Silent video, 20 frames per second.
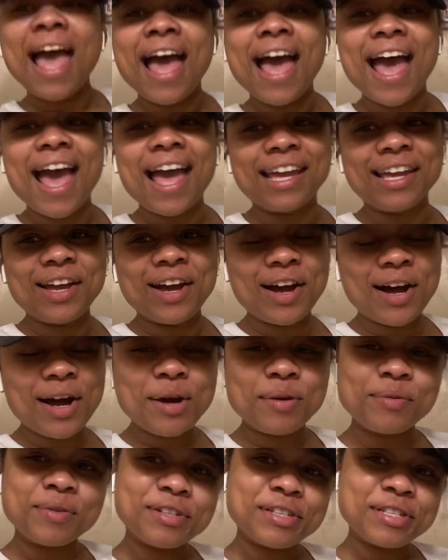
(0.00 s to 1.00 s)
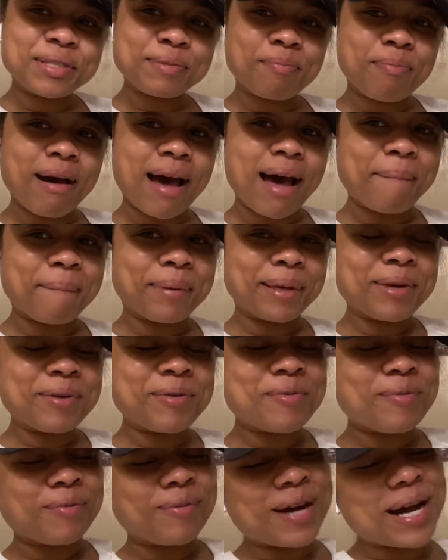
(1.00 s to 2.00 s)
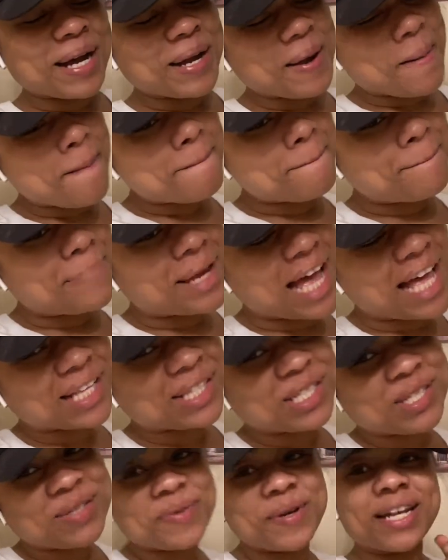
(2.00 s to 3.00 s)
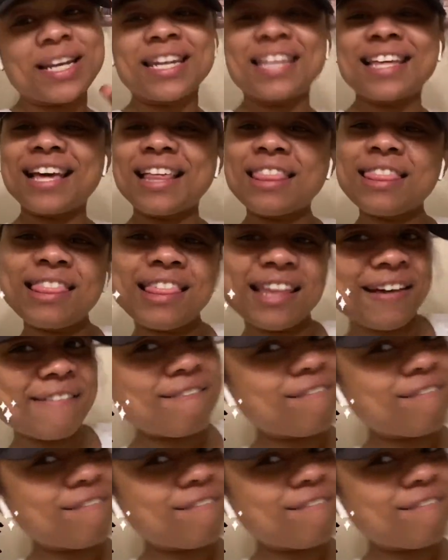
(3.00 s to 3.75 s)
Hey y'all, what's poppin'? Welcome back to another